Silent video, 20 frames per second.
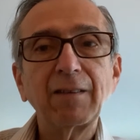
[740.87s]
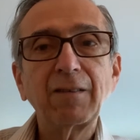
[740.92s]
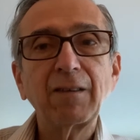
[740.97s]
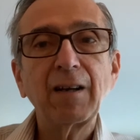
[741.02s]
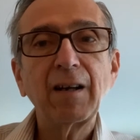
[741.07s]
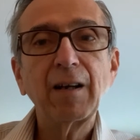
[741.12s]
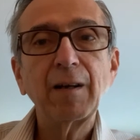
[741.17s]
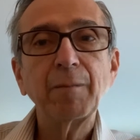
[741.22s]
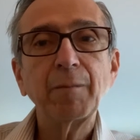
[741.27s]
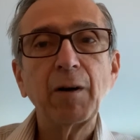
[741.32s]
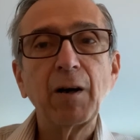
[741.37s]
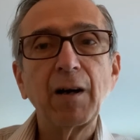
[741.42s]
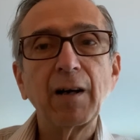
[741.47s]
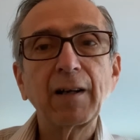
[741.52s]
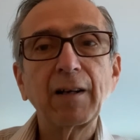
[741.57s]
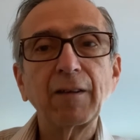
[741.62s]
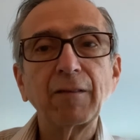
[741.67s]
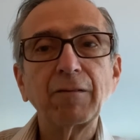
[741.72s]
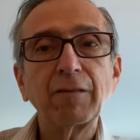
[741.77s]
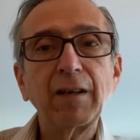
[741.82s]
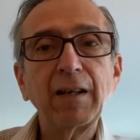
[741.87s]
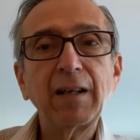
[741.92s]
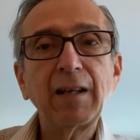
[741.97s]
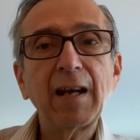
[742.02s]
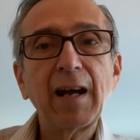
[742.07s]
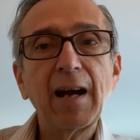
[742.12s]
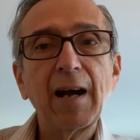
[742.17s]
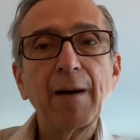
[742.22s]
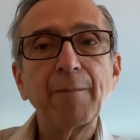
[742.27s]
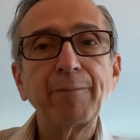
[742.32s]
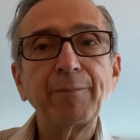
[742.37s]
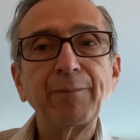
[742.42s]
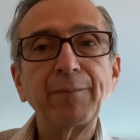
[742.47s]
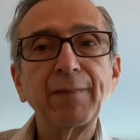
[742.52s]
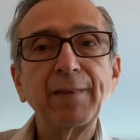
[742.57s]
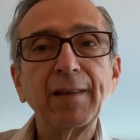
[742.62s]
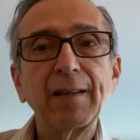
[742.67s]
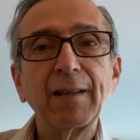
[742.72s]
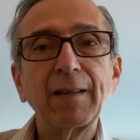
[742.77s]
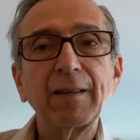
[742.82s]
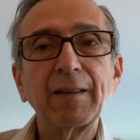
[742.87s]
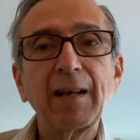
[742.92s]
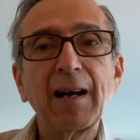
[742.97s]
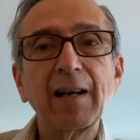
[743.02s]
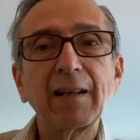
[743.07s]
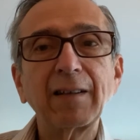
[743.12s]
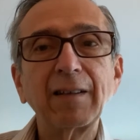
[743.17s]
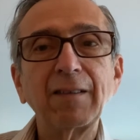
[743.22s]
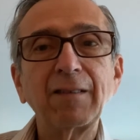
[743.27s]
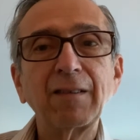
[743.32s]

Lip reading: J market recap, Dr.